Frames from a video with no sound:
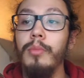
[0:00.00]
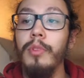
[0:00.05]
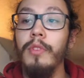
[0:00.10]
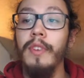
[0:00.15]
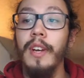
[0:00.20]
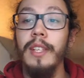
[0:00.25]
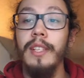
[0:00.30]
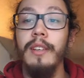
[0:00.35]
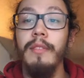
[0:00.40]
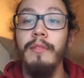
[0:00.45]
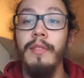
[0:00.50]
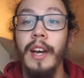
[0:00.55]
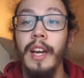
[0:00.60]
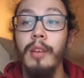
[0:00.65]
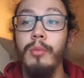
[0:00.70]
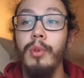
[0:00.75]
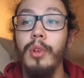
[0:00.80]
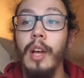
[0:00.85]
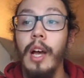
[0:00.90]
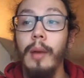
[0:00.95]
provides a
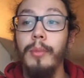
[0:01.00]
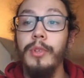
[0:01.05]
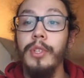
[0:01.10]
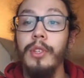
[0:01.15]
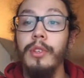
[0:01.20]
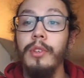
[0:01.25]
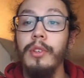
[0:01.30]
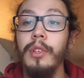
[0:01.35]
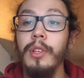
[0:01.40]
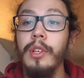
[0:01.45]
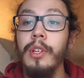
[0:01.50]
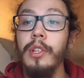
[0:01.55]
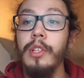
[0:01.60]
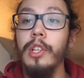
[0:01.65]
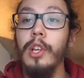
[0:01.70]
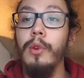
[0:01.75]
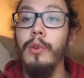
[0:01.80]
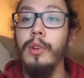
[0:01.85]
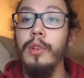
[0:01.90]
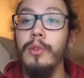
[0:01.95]
viable option
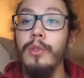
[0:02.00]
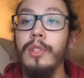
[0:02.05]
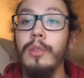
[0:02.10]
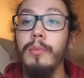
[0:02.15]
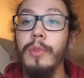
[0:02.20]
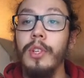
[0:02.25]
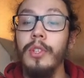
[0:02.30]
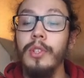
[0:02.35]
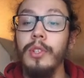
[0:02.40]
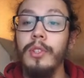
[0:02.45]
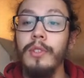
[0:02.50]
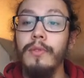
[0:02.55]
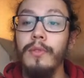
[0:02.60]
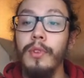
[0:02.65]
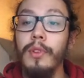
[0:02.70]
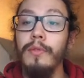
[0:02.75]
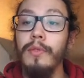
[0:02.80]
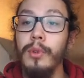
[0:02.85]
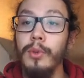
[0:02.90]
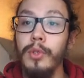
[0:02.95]
to reduce emissions for
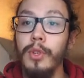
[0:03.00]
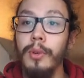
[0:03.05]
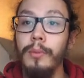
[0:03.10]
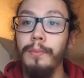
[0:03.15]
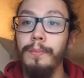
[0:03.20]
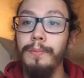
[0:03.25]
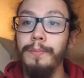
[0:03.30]
the future.